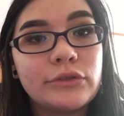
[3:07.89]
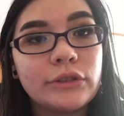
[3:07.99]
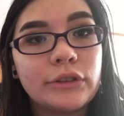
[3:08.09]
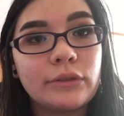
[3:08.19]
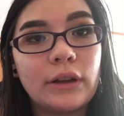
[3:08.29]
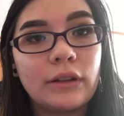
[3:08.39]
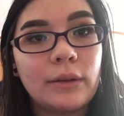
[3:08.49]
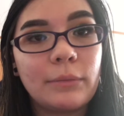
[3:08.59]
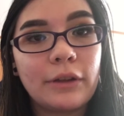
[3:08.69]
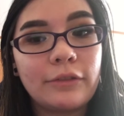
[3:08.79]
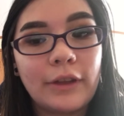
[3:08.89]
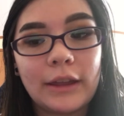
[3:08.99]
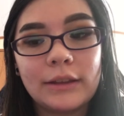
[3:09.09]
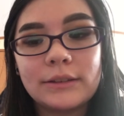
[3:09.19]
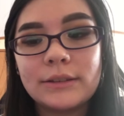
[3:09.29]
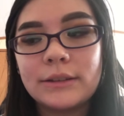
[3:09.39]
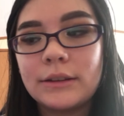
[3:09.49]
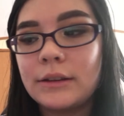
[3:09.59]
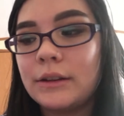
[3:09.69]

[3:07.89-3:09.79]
really well on my face.